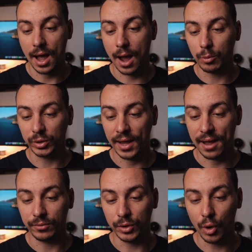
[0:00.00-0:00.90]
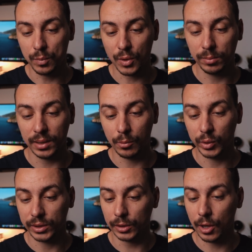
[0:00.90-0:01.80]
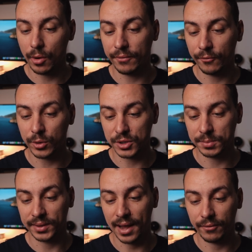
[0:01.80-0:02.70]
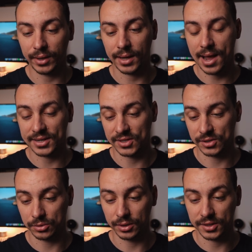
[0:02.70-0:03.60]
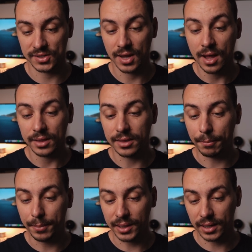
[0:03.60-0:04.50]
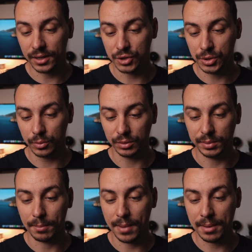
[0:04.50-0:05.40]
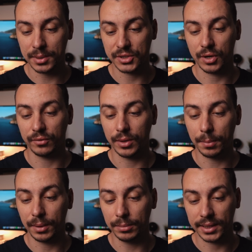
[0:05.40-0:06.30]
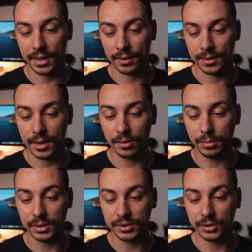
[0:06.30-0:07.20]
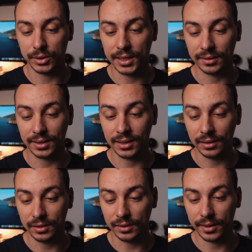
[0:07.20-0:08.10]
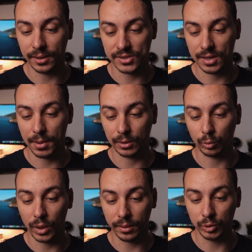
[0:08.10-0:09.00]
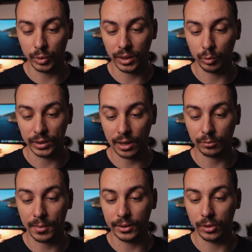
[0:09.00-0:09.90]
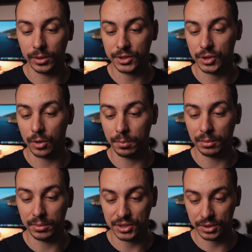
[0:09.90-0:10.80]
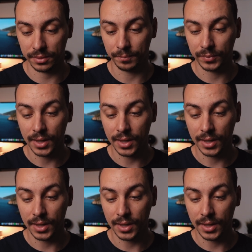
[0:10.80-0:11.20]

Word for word: I would have no problem with law enforcement having access to this. The big issue would be members of the public and their ability to get key details about what I'm doing without my knowledge or permission.